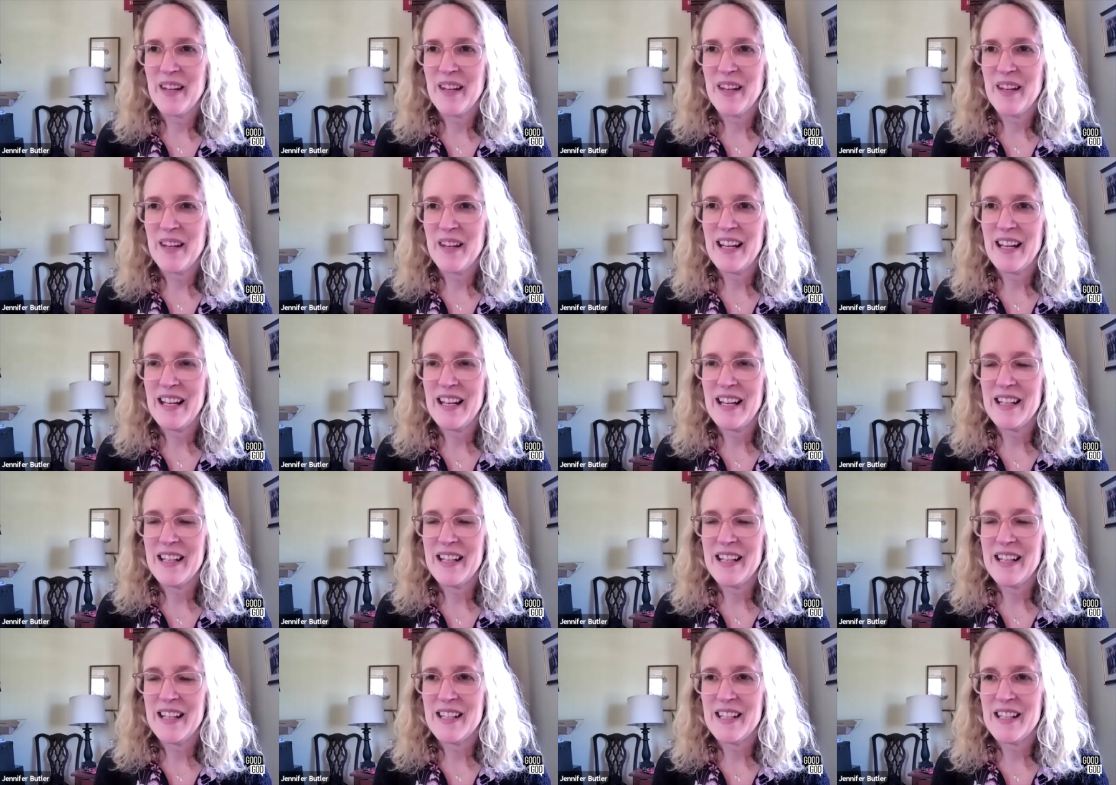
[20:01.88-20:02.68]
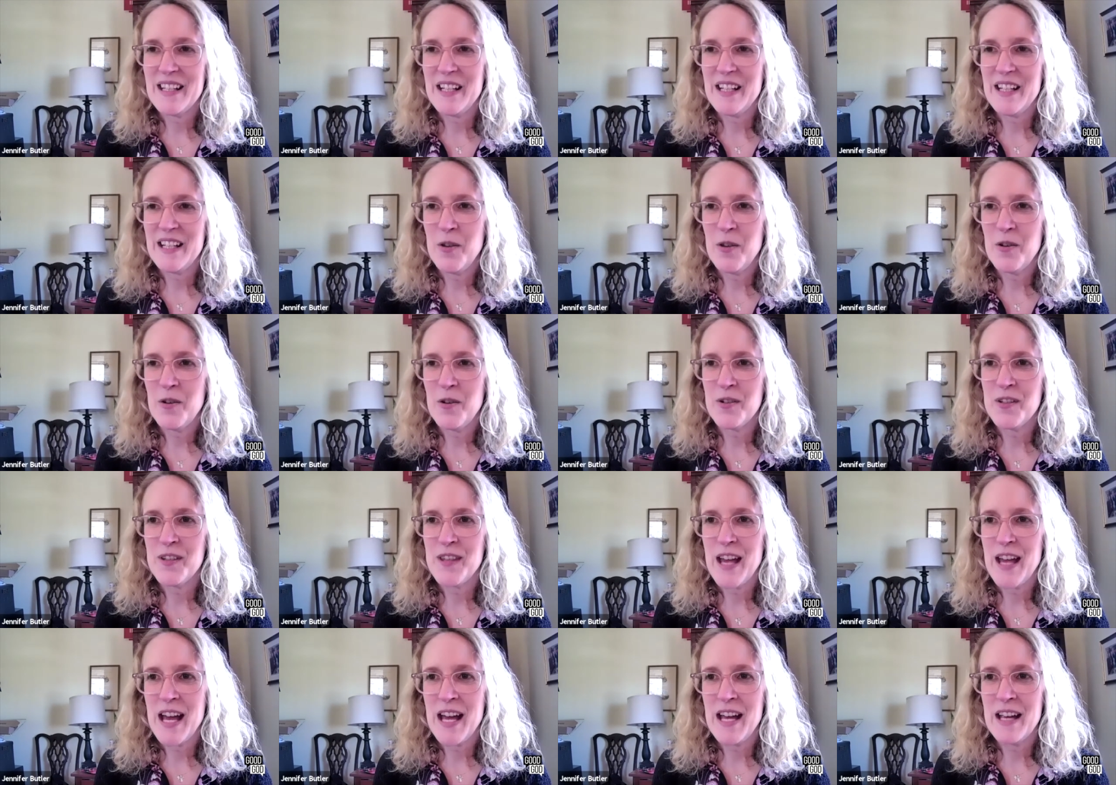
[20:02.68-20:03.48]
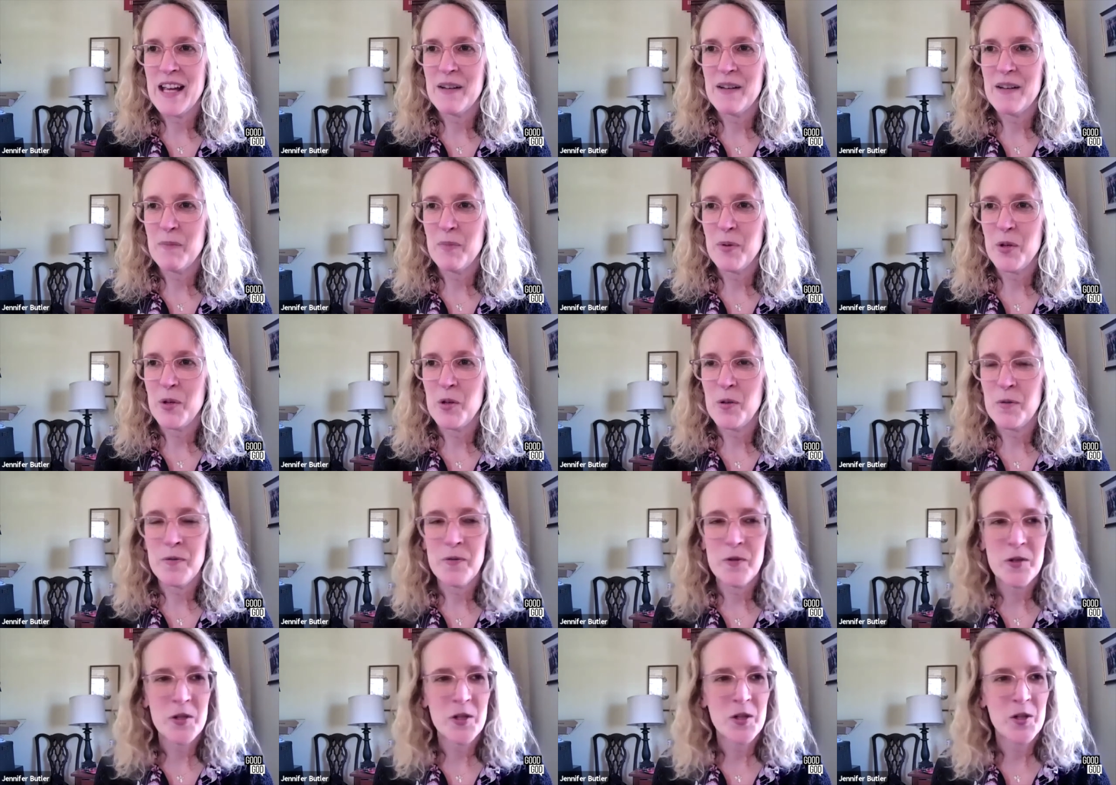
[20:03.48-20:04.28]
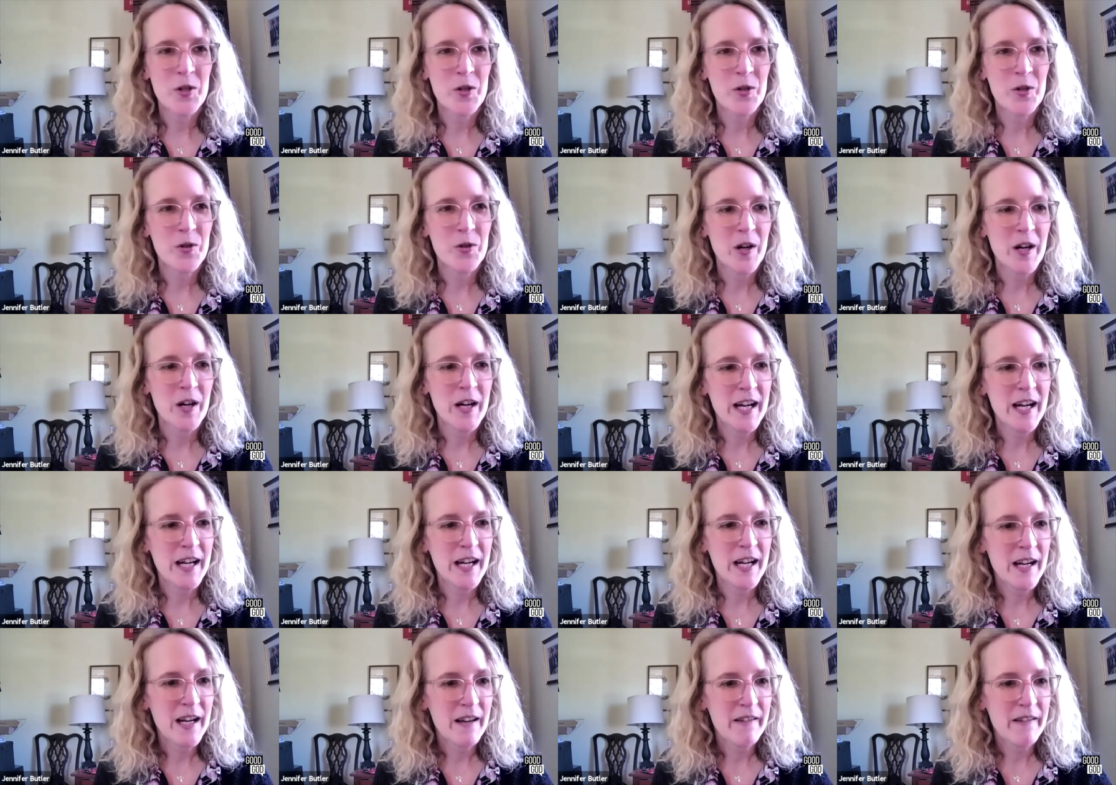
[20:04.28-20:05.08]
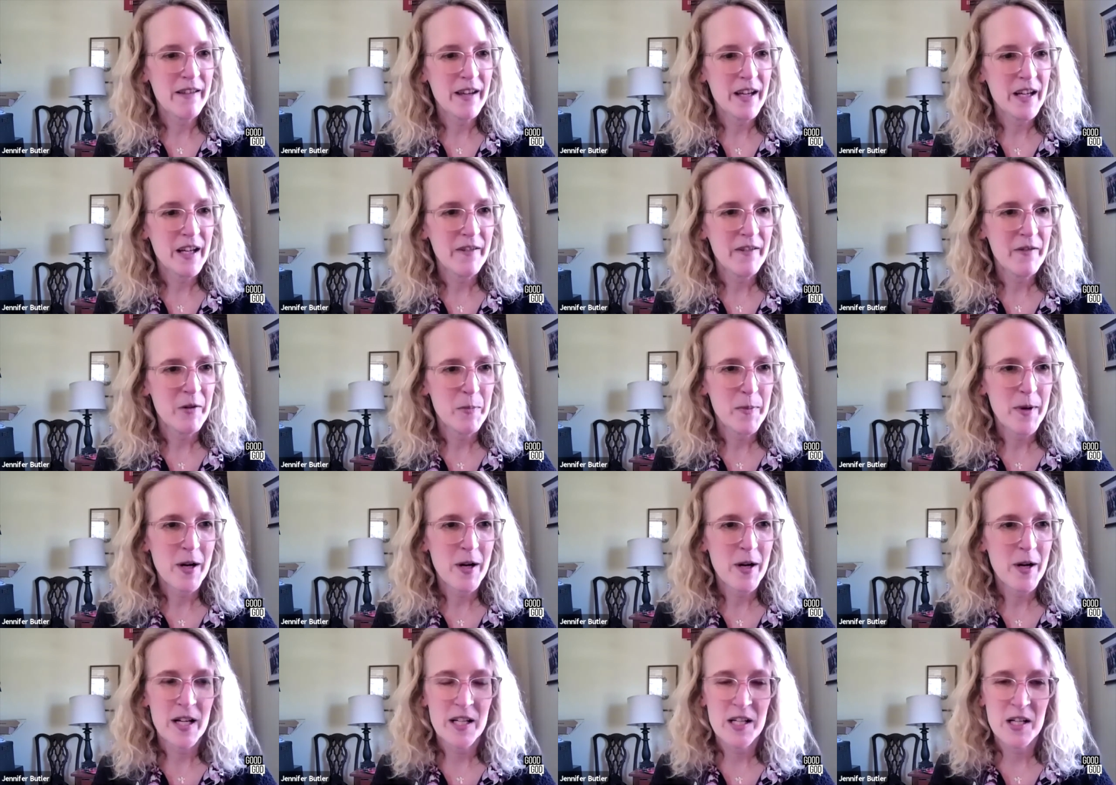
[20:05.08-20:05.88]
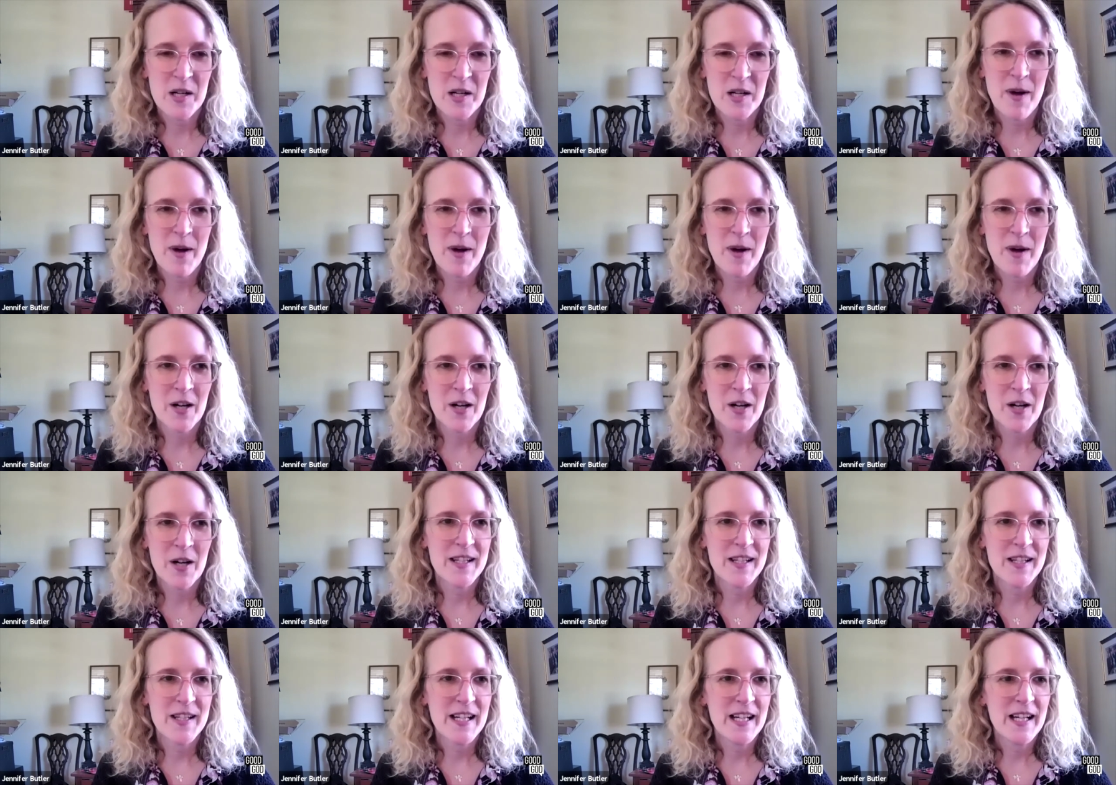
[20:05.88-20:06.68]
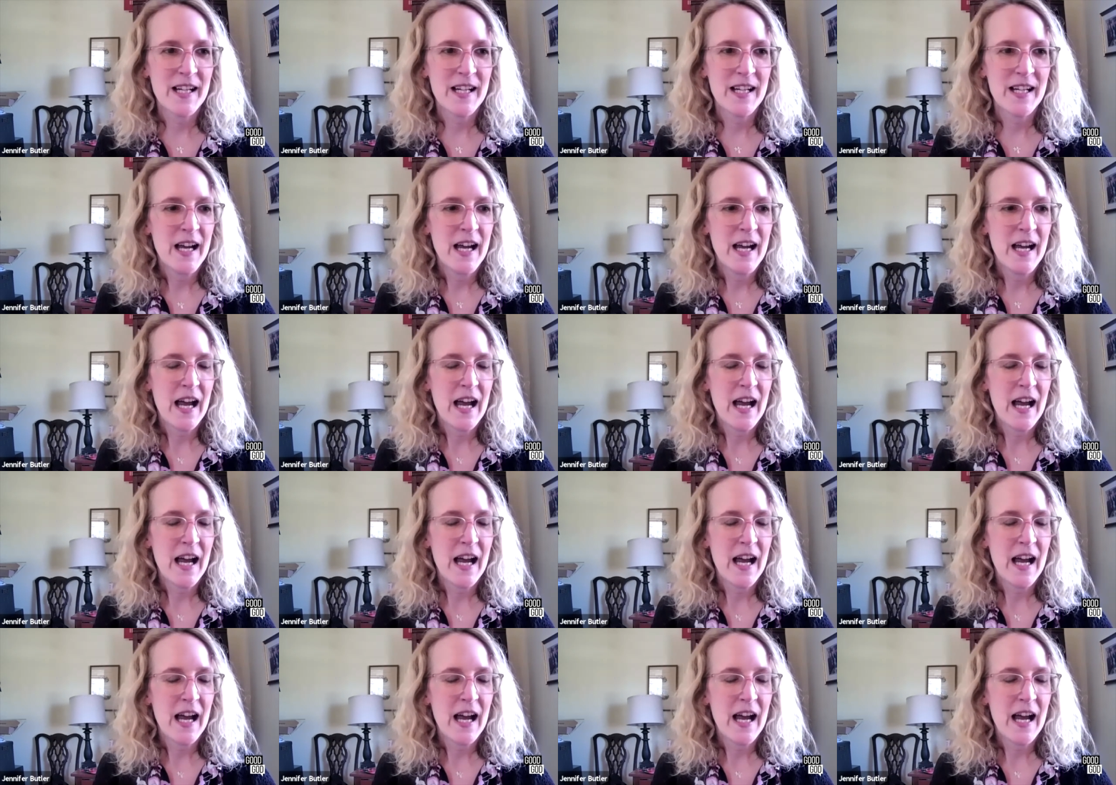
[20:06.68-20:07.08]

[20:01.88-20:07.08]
it's, you know, there's that beautiful strain, I think, of American democracy.